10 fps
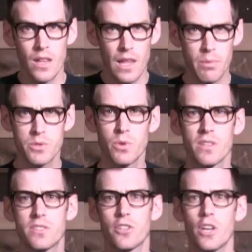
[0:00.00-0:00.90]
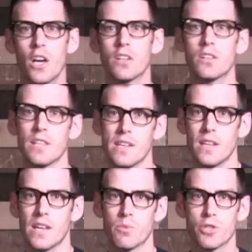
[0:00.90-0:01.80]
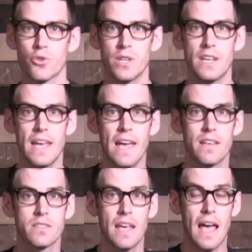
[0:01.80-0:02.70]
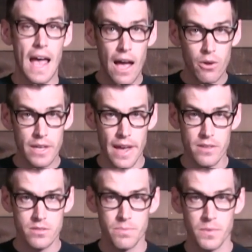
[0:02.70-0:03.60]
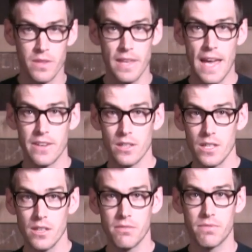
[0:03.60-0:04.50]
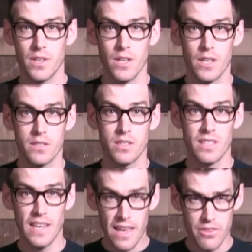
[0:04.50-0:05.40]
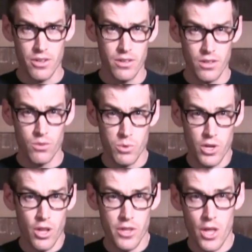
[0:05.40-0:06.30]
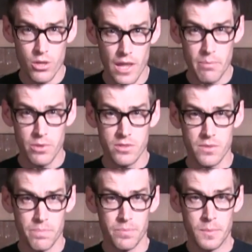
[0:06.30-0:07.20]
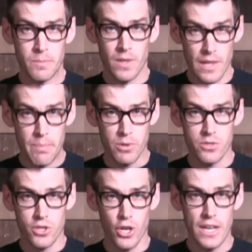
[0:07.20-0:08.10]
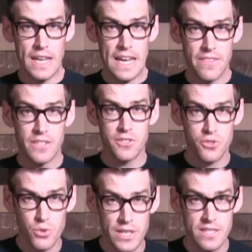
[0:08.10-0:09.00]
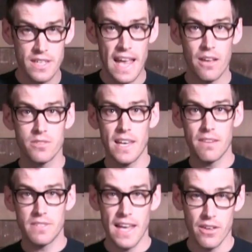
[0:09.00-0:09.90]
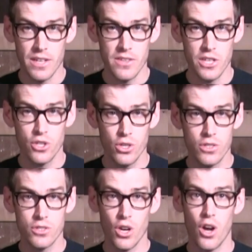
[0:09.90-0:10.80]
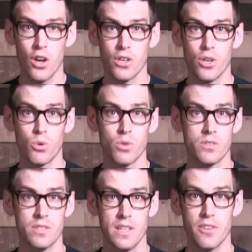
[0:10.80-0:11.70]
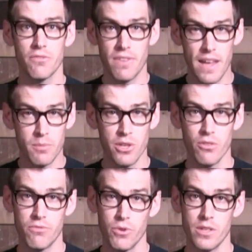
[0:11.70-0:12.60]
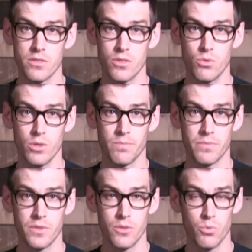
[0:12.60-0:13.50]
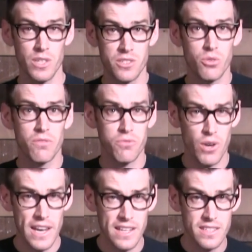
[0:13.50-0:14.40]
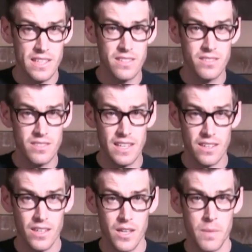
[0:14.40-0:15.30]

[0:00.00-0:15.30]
Lepers were considered unclean and were treated as outcasts. They had to live together with all the other lepers, in the streets outside of town, and they couldn't talk or see their family or friends they're really too afraid to get sick